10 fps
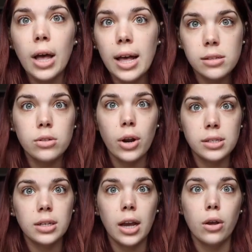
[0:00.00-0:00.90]
as
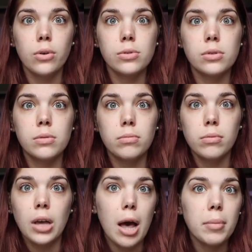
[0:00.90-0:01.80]
crested geckos,
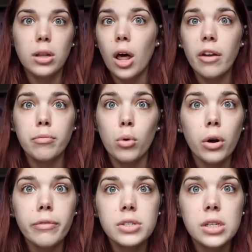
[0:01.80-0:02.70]
come in a lot of
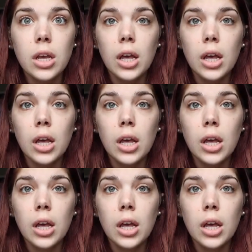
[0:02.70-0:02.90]
morphs.